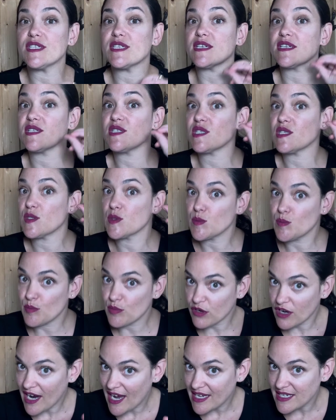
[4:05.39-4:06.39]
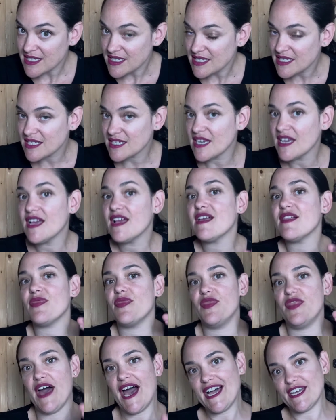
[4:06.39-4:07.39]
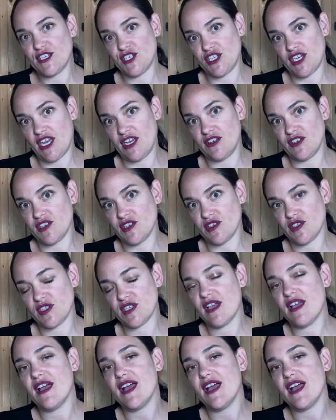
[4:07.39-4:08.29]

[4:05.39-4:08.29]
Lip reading: expressed, that changes.